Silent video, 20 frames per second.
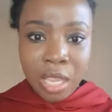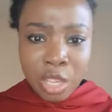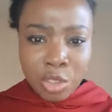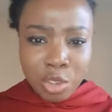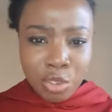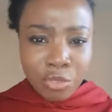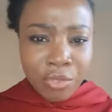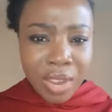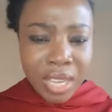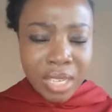
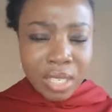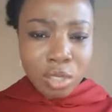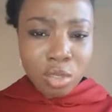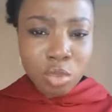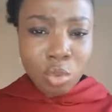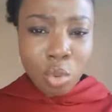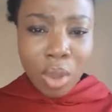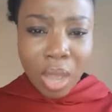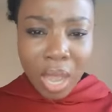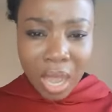you find it
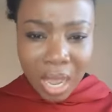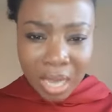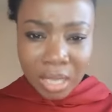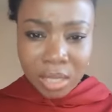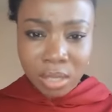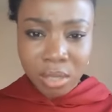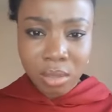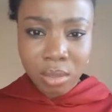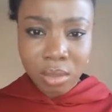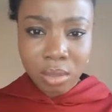so
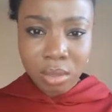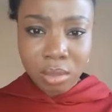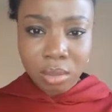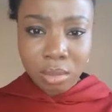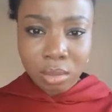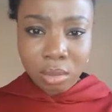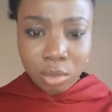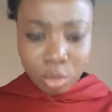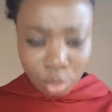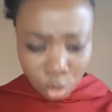hard
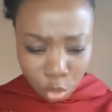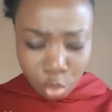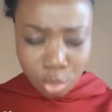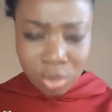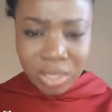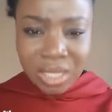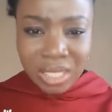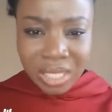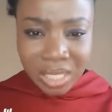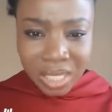to
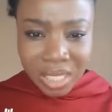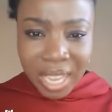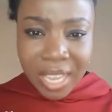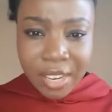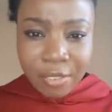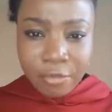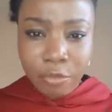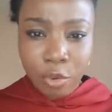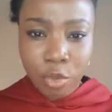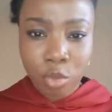decide for